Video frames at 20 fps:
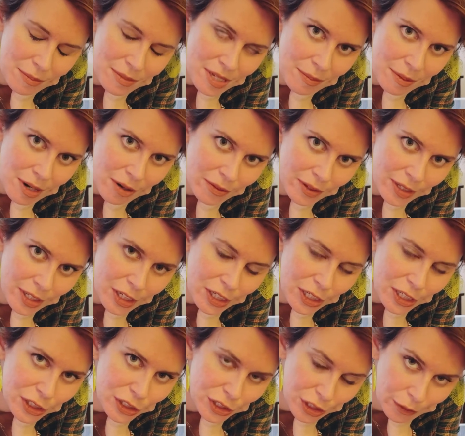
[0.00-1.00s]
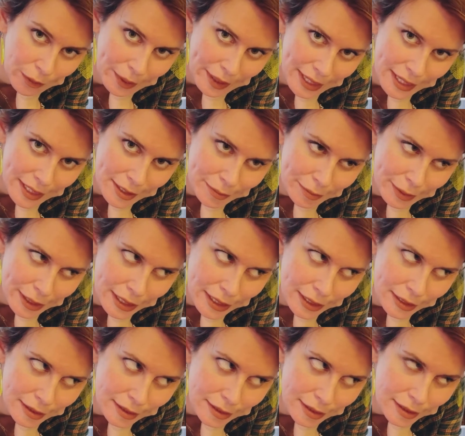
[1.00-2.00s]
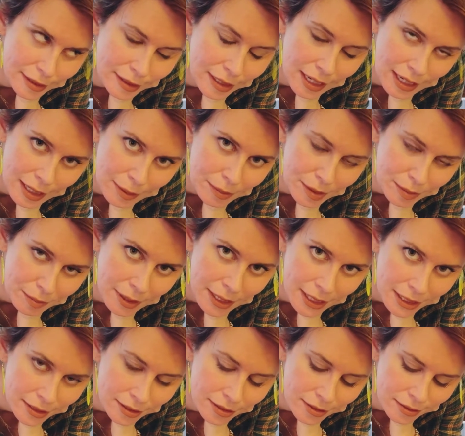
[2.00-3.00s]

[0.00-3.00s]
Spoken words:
I'm not really good at showing it, but I'm smart.